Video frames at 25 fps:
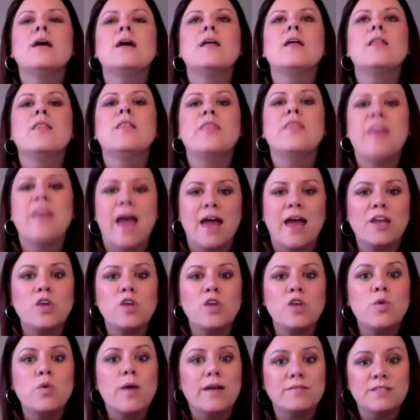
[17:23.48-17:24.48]
that
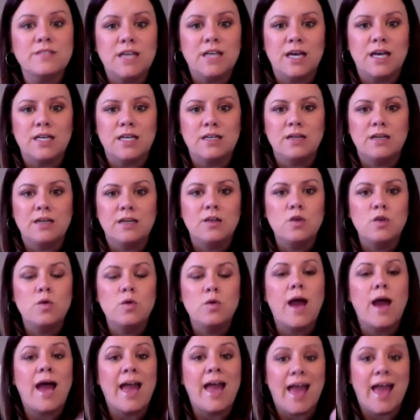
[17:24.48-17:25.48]
you have done.
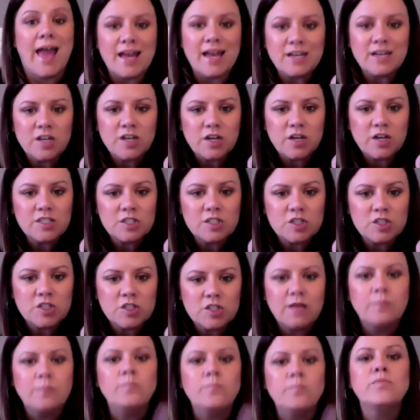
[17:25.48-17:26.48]
I had an
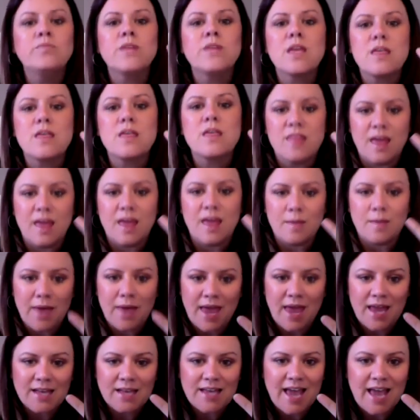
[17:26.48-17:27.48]
audition, they
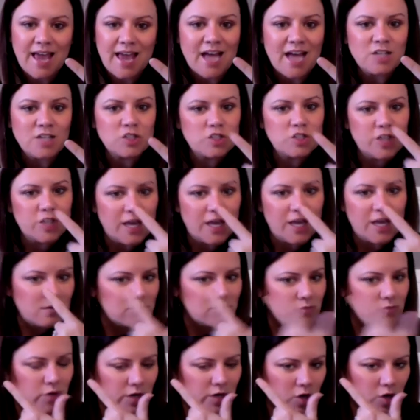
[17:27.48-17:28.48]
paid cash, check,
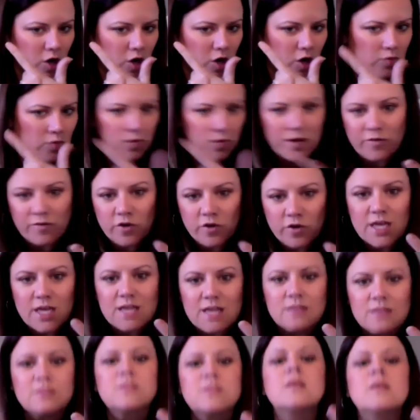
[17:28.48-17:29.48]
credit card, whatever it
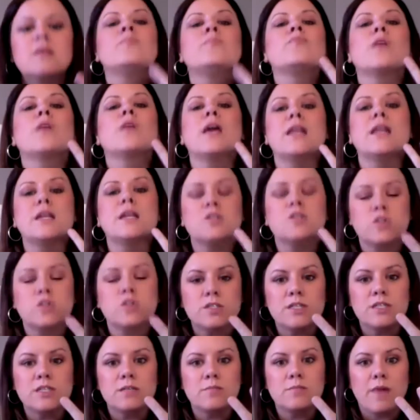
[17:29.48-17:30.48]
is, and I
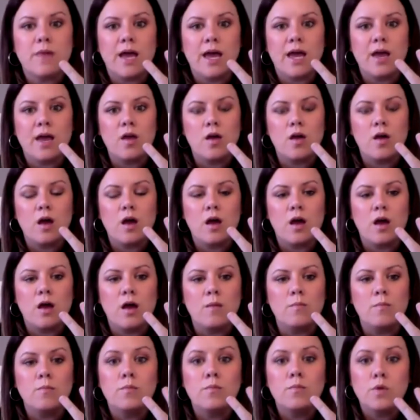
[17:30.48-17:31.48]
turned in my
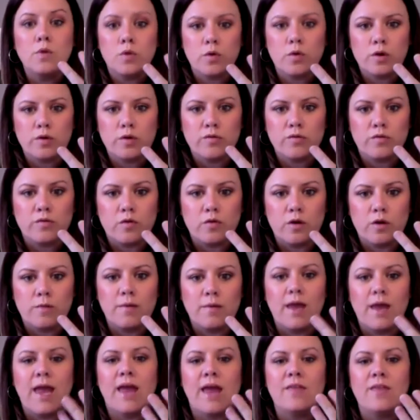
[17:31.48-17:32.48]
book order
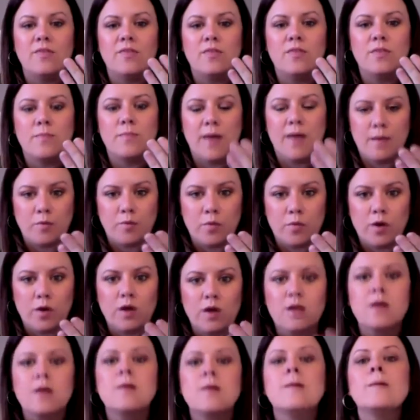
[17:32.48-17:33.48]
form and the paperwork.
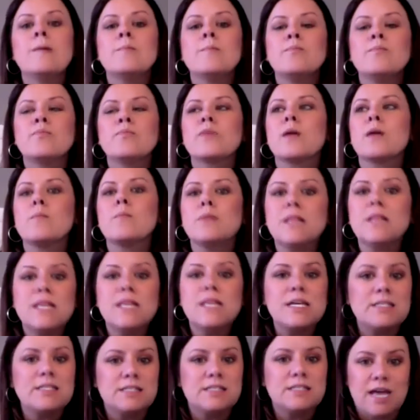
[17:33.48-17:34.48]

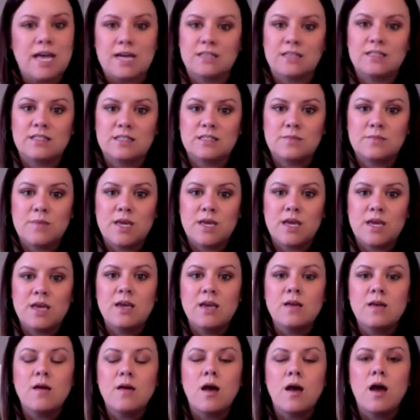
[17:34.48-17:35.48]
Please text
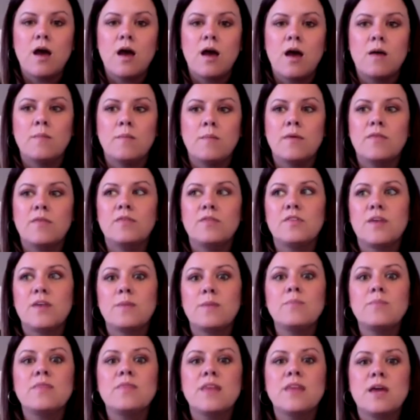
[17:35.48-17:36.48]
me.
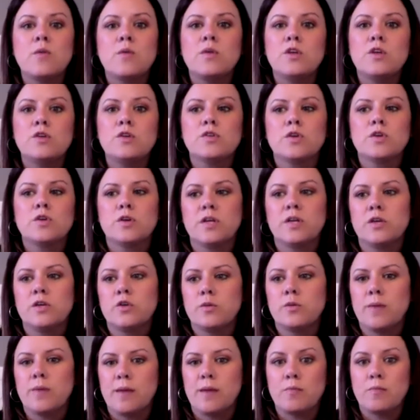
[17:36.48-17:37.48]
Same thing when you turn in
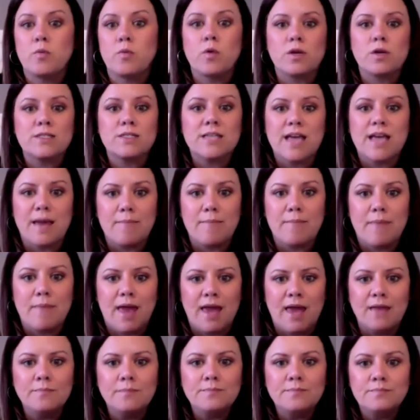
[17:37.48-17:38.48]
your paperwork to get
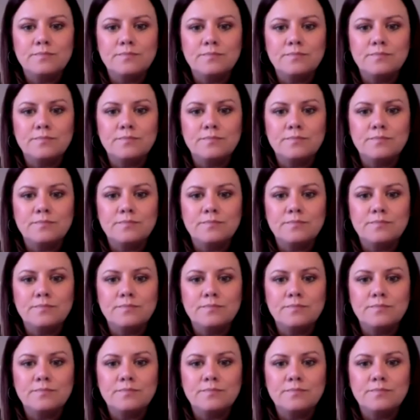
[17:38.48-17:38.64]
paid,